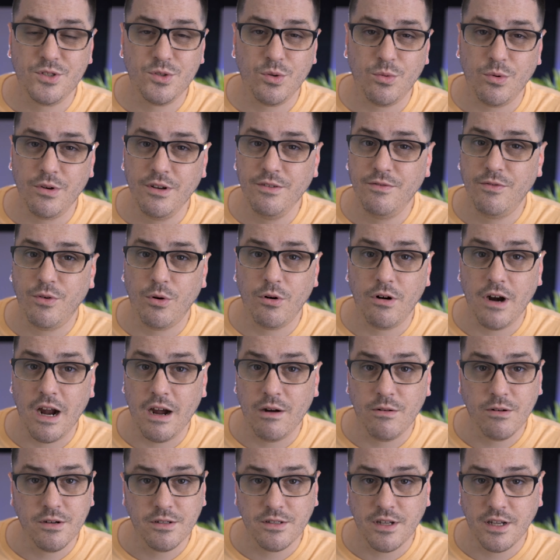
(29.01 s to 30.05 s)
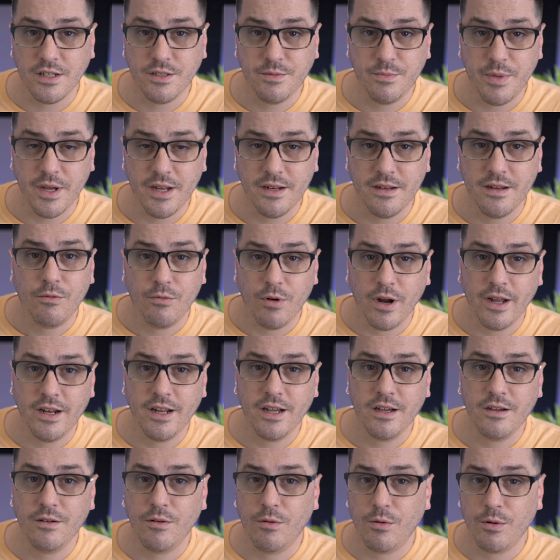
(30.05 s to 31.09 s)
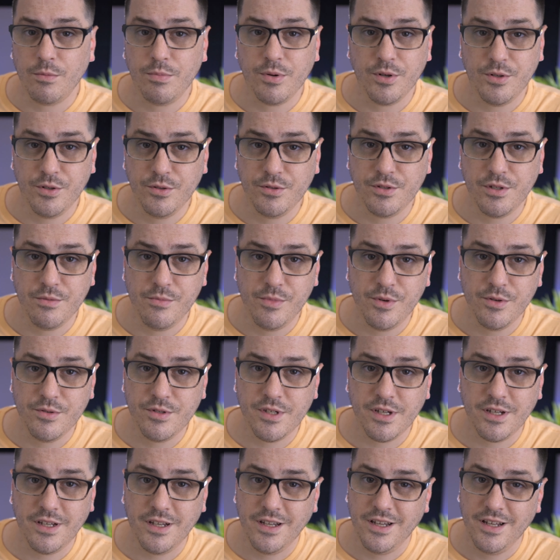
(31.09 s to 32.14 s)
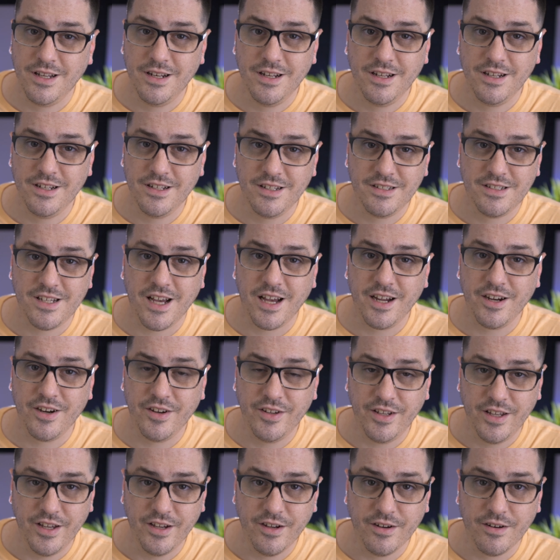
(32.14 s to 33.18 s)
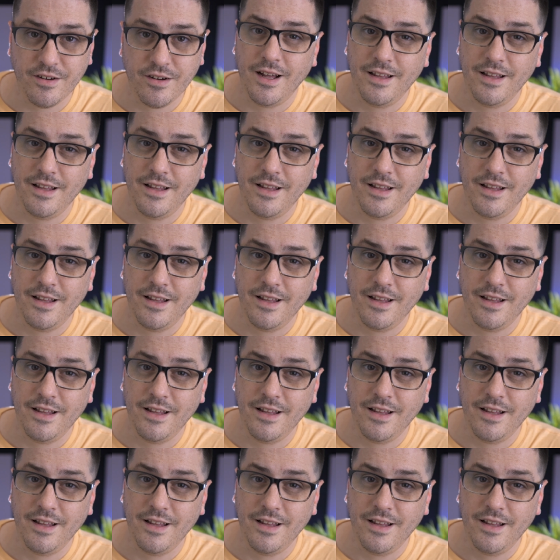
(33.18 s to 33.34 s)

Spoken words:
24 hours I spent writing or producing music in an entire year.